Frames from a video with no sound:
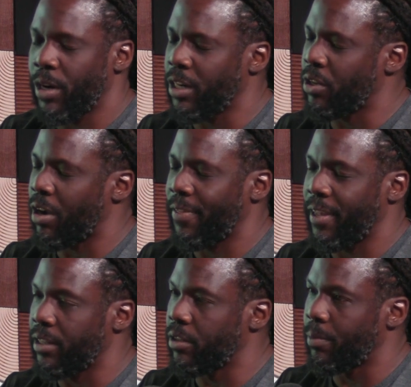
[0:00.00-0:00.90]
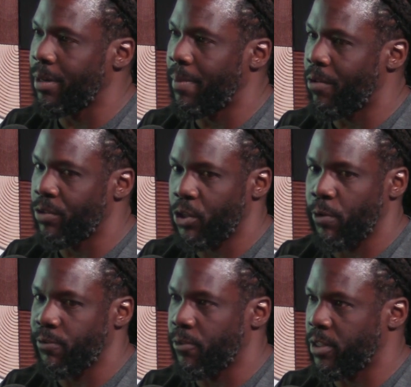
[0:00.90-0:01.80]
we're going to talk, I think, a little bit about
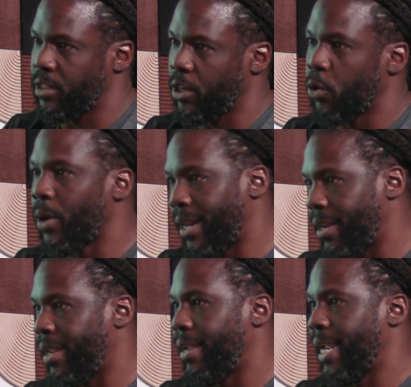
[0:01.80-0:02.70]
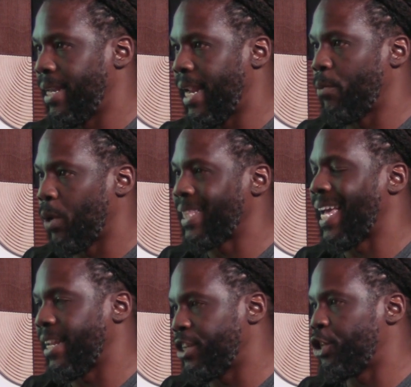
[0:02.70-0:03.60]
reserves versus liquidity and, yeah. and what
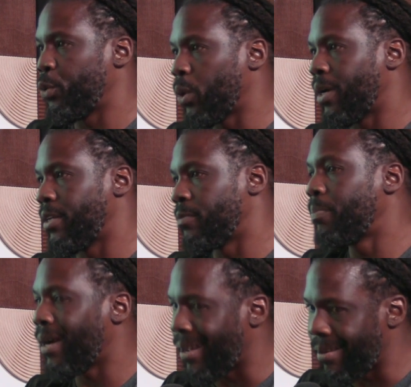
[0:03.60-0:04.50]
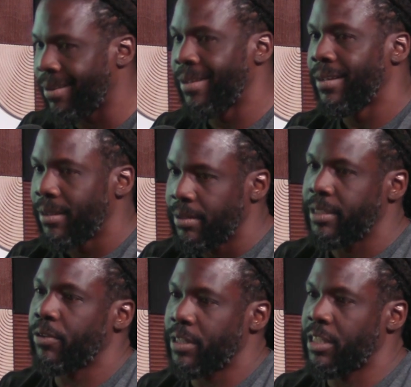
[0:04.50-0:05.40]
that issue was, but
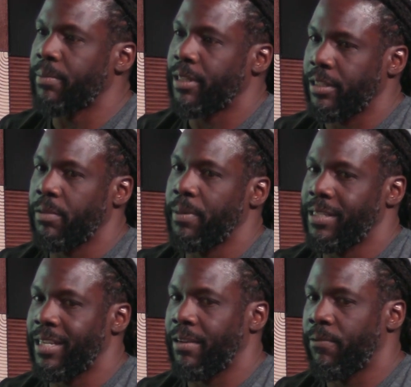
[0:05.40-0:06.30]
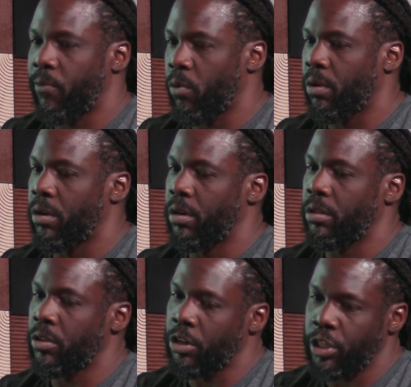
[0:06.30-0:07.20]
there is something to be said for
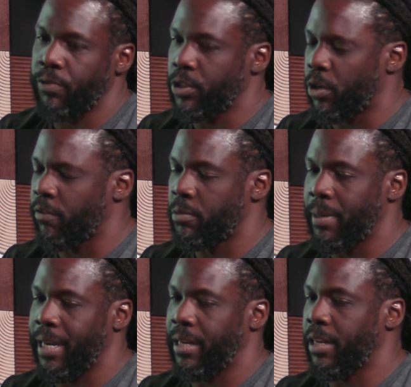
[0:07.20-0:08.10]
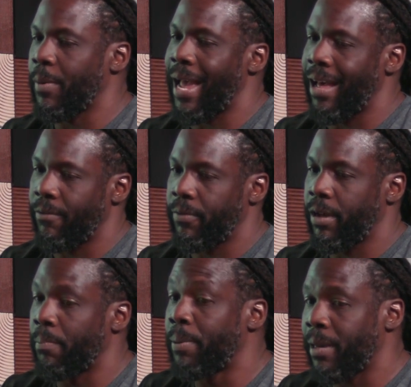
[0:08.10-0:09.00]
larger reserves mean you have
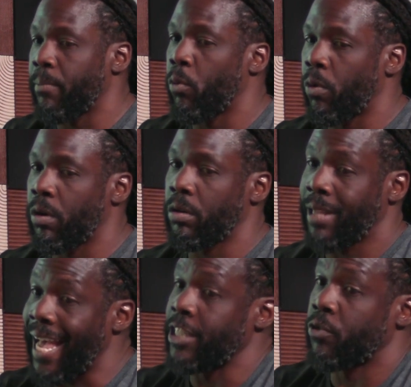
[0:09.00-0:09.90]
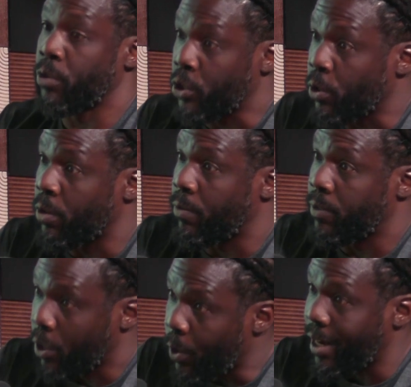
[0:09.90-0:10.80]
a bit more last reserve
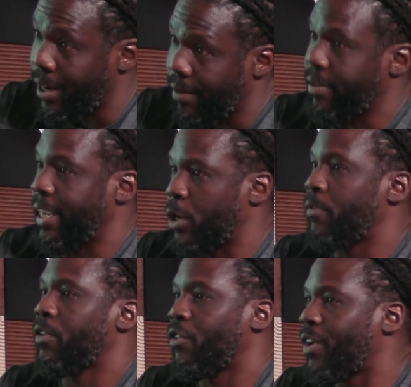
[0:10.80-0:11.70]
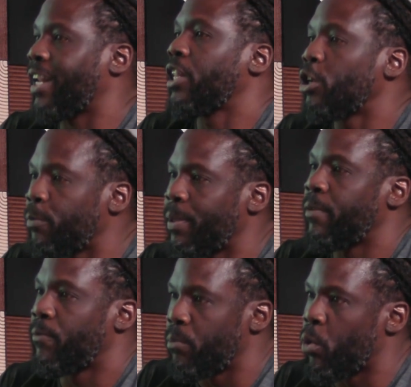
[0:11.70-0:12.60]
liquidity. Like you, you've got a little bit
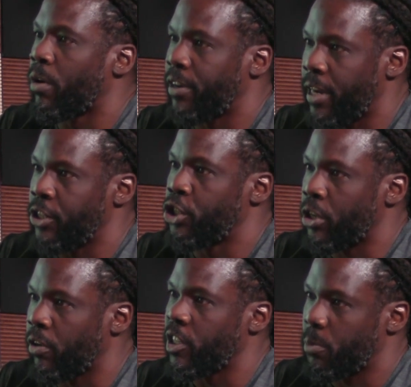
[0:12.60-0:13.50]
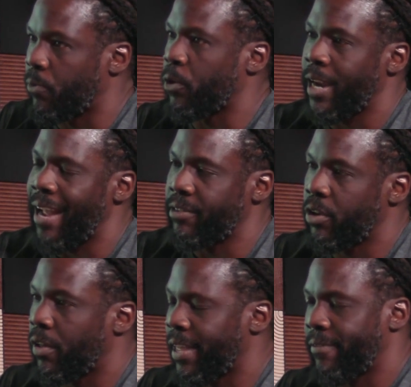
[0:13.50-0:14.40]
of more insurance before you have to
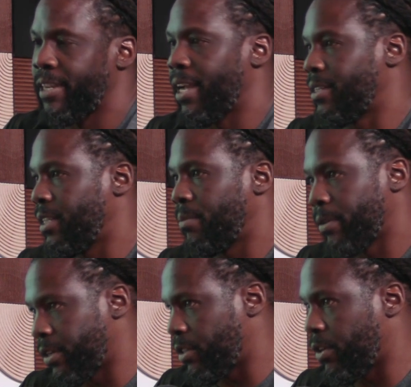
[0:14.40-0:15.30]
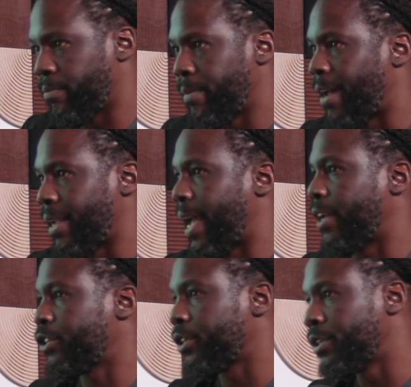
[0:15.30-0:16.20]
call the FDIC because you're out of cash.